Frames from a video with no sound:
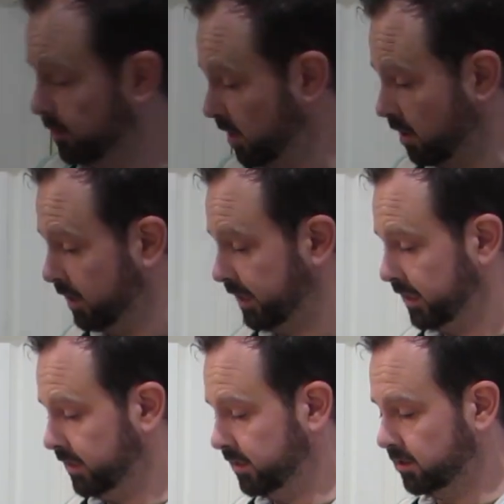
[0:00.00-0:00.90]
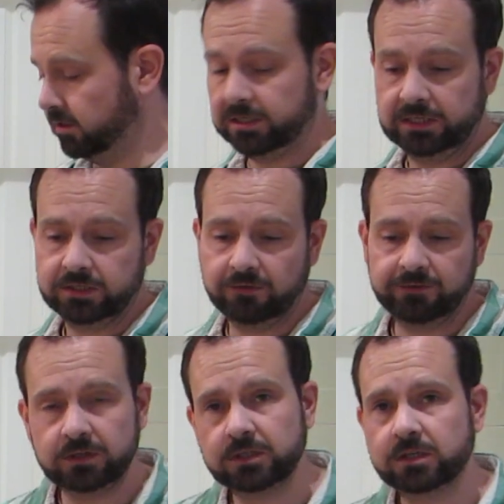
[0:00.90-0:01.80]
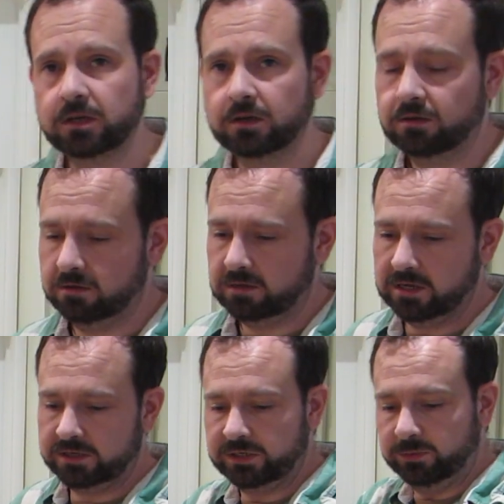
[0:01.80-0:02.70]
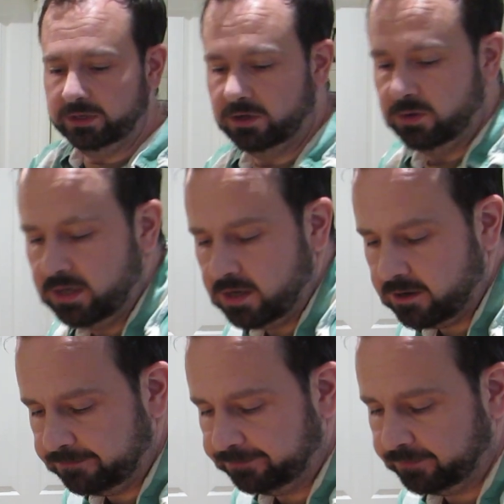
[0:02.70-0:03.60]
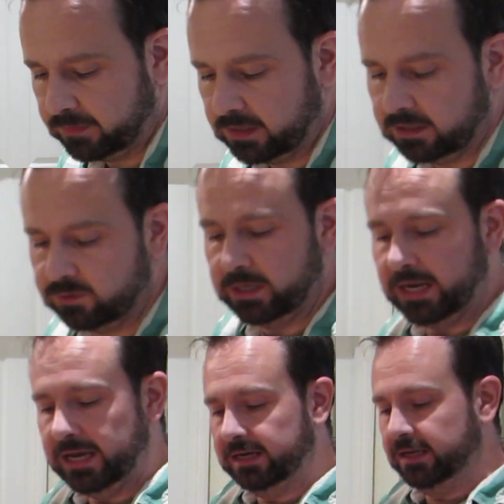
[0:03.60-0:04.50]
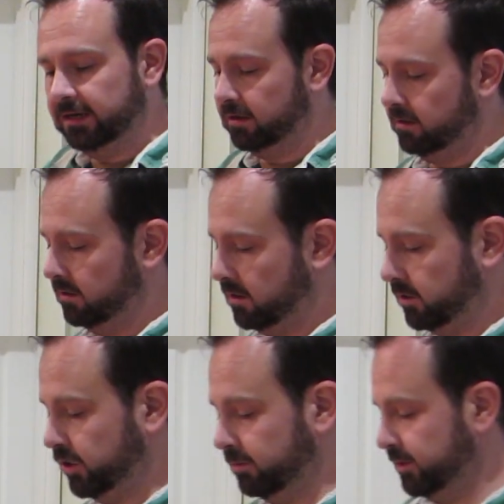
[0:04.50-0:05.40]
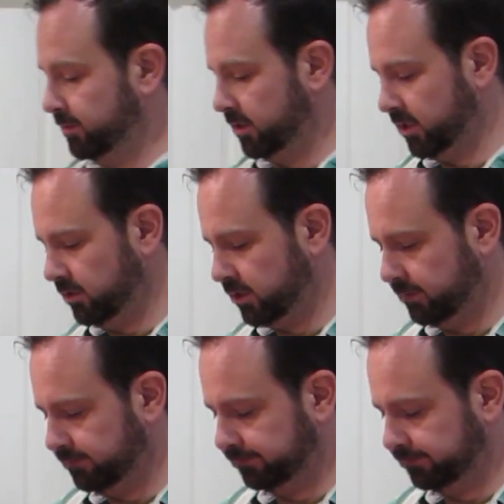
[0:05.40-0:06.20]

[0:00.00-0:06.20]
my garlic is nicely softened. Last thing we're going to do here is we're going to add in our chopped tomatoes